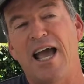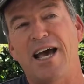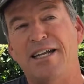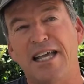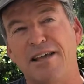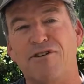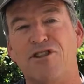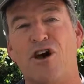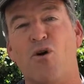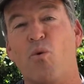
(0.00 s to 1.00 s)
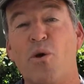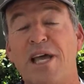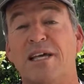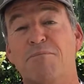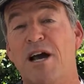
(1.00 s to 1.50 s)
And even though
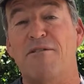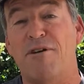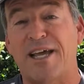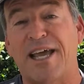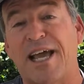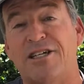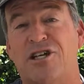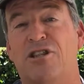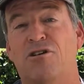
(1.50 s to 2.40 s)
we can be on vacation,